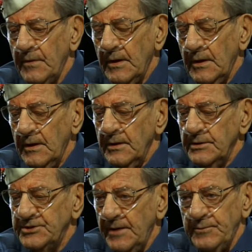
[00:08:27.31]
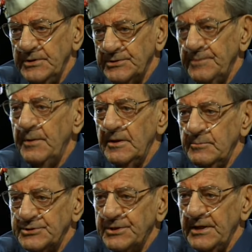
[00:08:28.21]
Japanese made a mistake
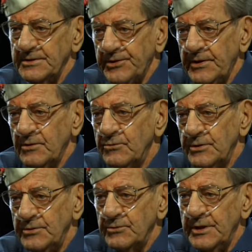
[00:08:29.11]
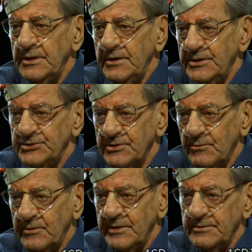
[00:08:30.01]
instead of going to New Guinea, they should have went right,
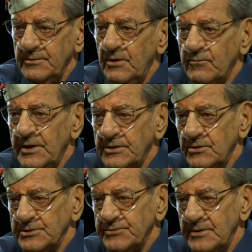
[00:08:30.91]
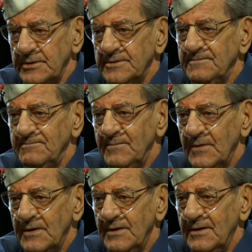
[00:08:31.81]
right to Australia.
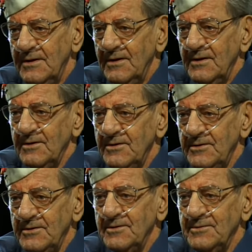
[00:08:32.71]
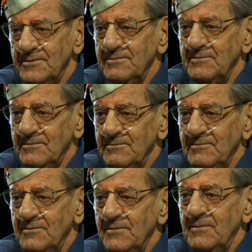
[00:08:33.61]
And
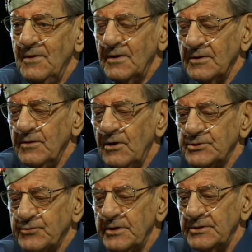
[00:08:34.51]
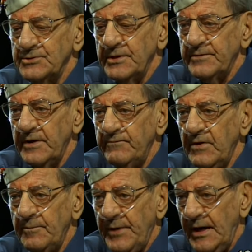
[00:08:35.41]
uh, Australians had given up half
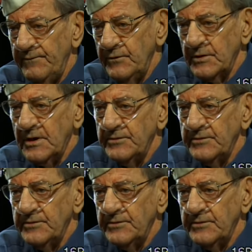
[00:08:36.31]
their country